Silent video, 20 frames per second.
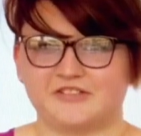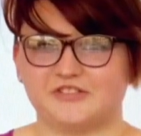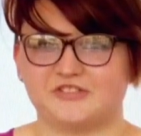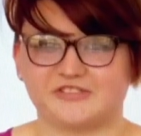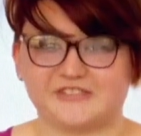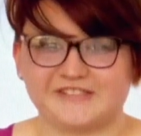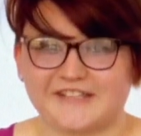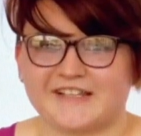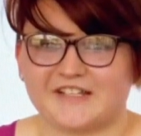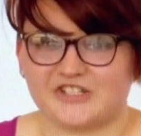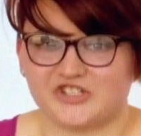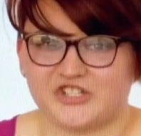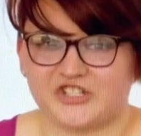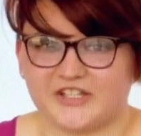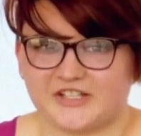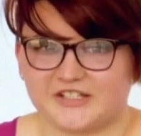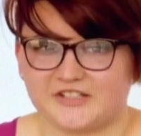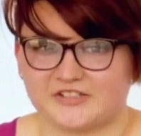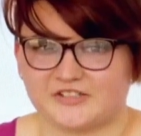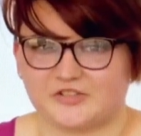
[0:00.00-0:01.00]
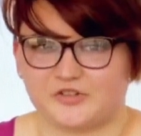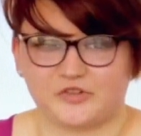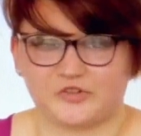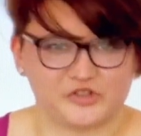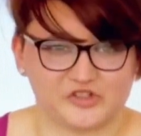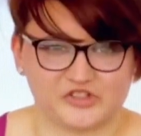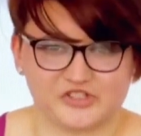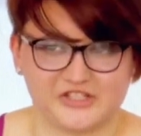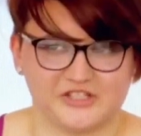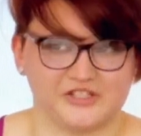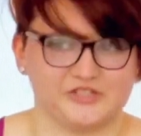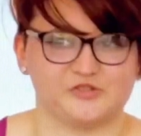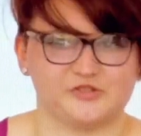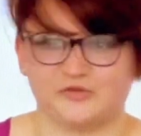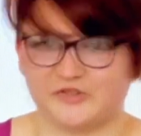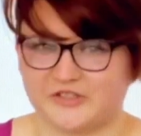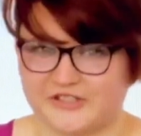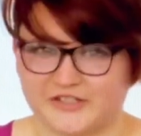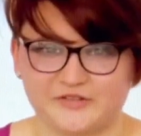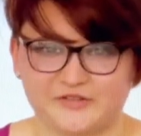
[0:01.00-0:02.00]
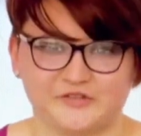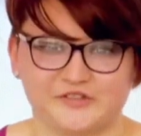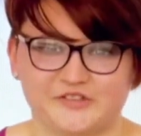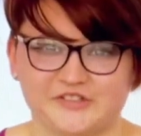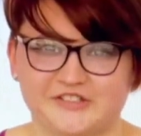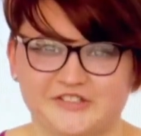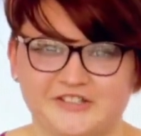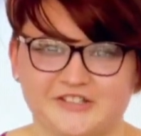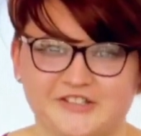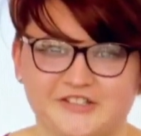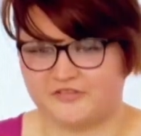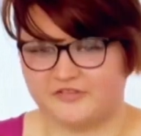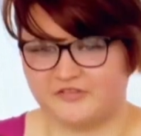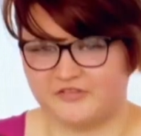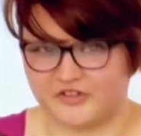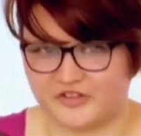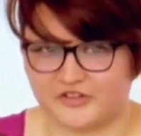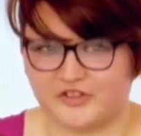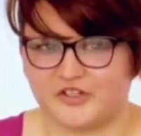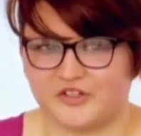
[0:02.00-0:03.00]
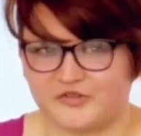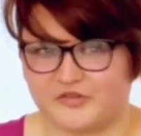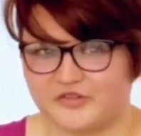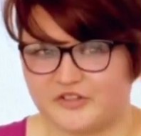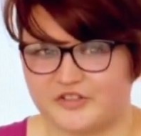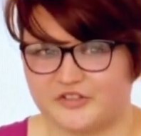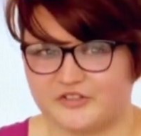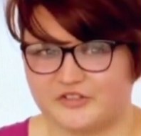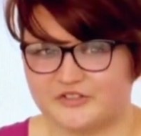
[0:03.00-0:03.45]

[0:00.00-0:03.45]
your second chance or third chance, whatever. They're there for you